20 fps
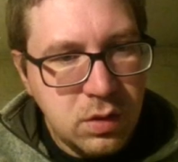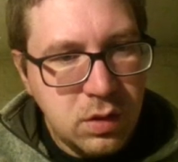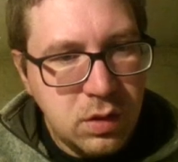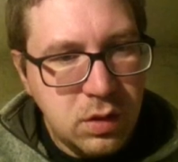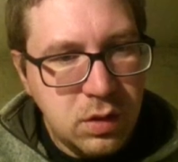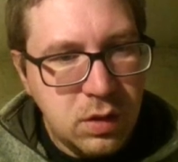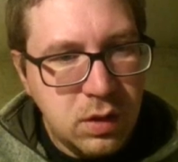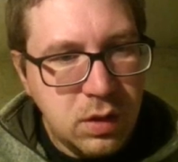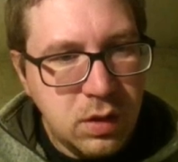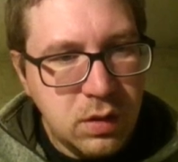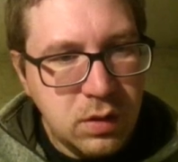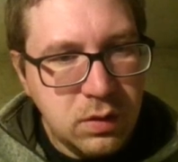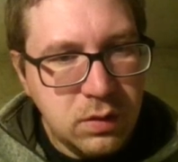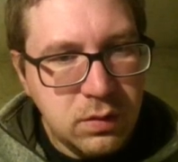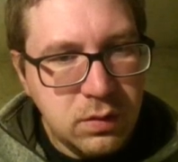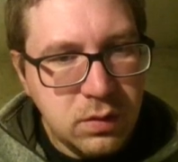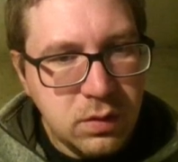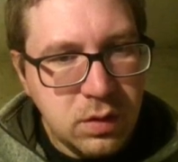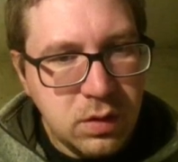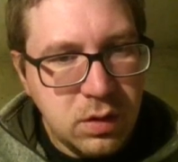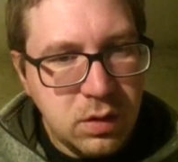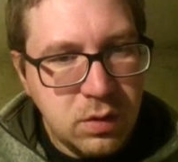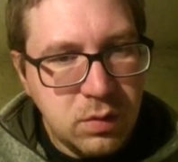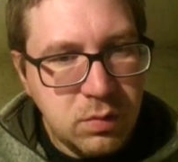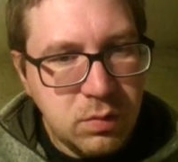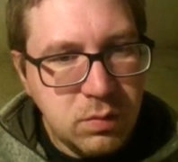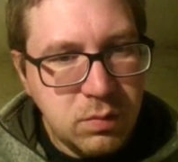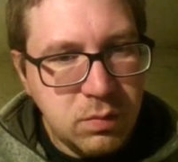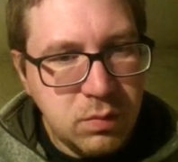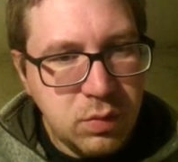Yeah, that's
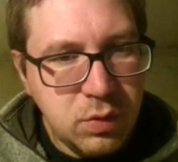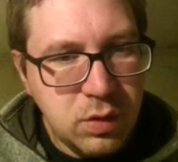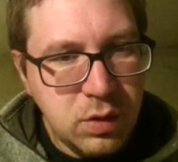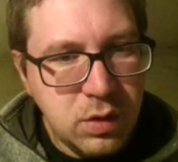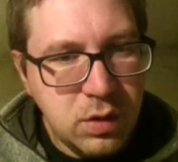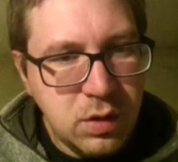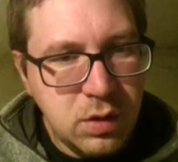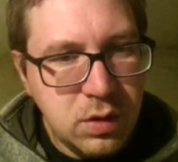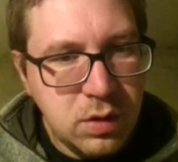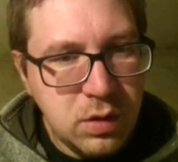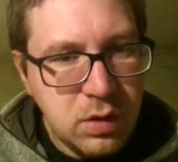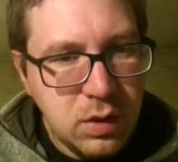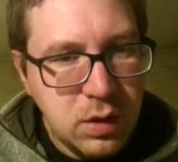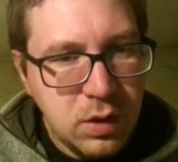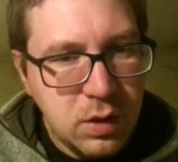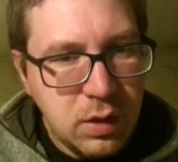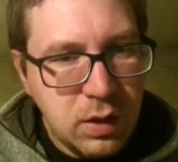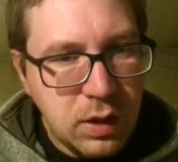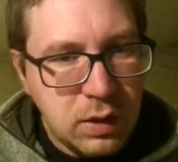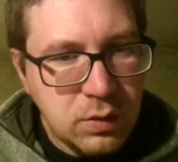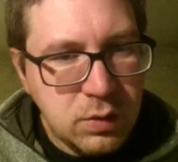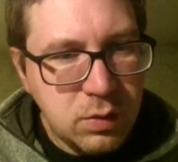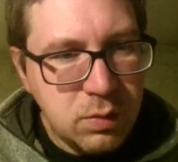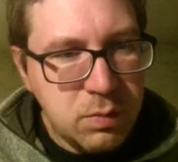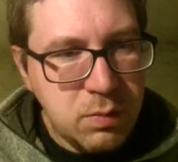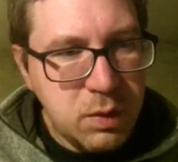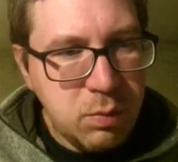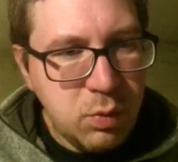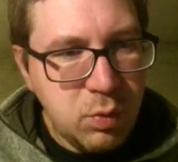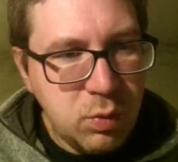looking pretty good. Actually,
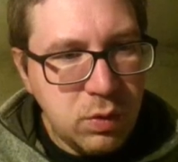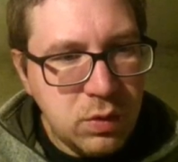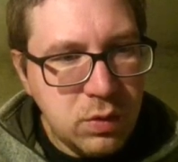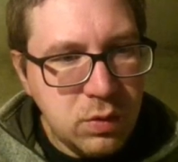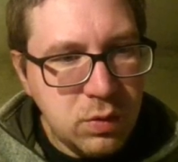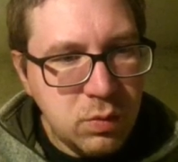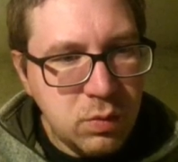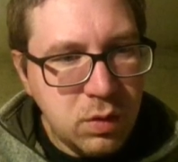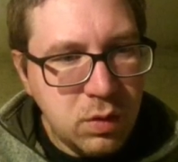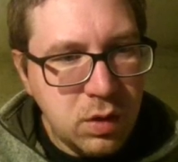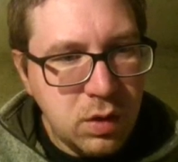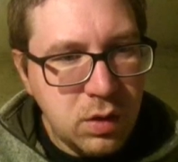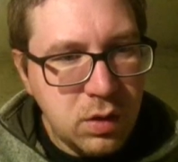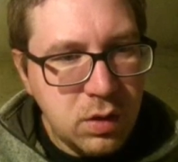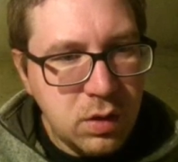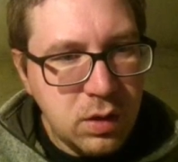maybe we do want